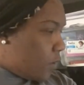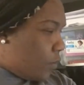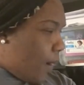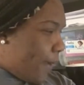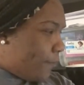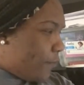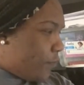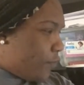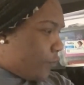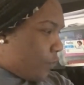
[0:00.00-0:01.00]
You have
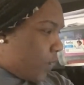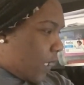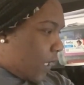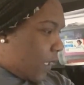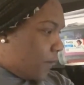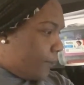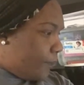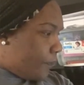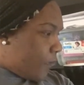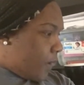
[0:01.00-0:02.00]
3,
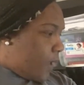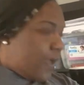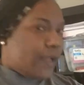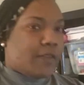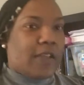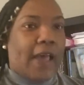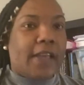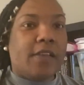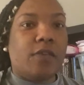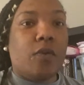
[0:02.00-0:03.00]
and
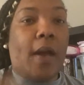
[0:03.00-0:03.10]
Titus, you